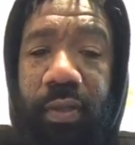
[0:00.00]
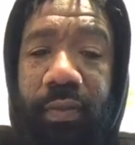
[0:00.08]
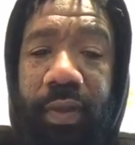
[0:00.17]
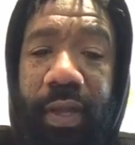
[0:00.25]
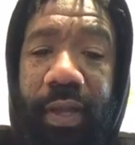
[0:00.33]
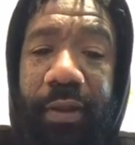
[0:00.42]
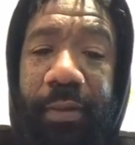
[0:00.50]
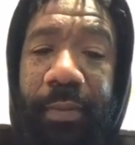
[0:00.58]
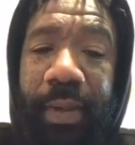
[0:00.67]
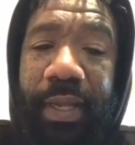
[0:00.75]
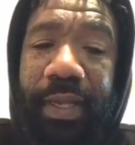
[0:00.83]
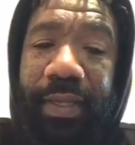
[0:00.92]
Why
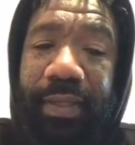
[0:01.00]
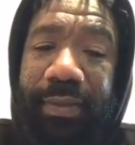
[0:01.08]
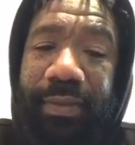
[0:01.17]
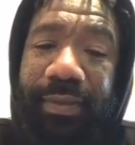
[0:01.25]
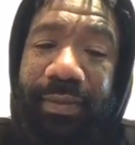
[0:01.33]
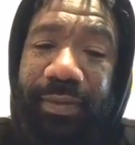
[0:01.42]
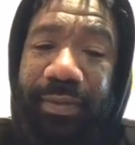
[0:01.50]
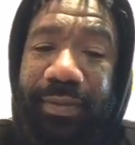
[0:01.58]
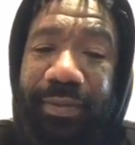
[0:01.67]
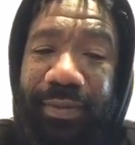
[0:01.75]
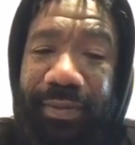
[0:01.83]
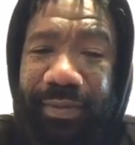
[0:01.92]
everybody
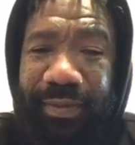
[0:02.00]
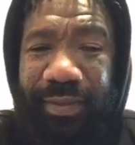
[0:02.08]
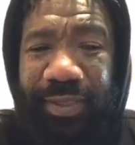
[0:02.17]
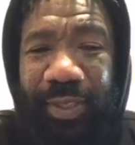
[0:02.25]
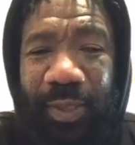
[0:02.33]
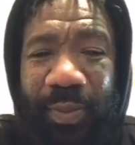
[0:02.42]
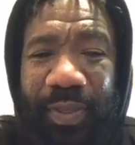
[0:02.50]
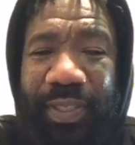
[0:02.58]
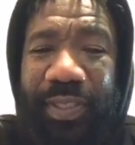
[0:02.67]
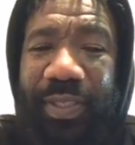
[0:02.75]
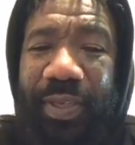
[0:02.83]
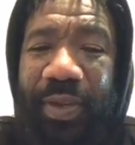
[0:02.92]
so
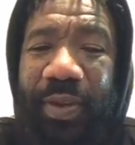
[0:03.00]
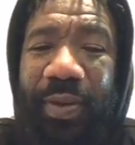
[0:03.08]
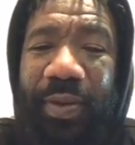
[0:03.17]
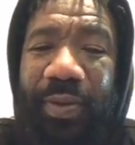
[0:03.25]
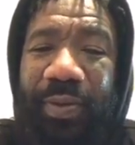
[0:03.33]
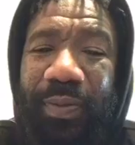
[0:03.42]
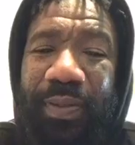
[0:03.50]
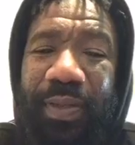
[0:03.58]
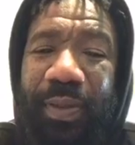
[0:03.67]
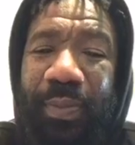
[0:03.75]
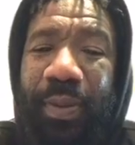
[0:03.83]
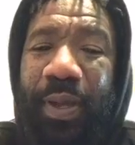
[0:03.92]
concerned
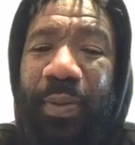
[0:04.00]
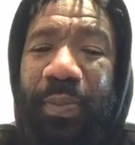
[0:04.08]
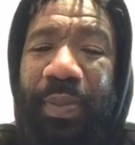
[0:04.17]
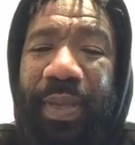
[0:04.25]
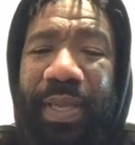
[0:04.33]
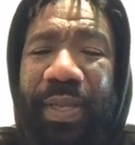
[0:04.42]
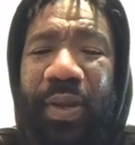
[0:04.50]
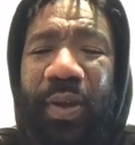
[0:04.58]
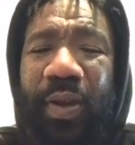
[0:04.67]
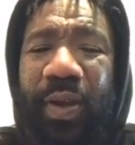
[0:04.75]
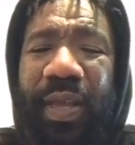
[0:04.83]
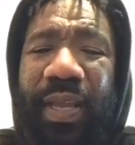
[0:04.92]
about being all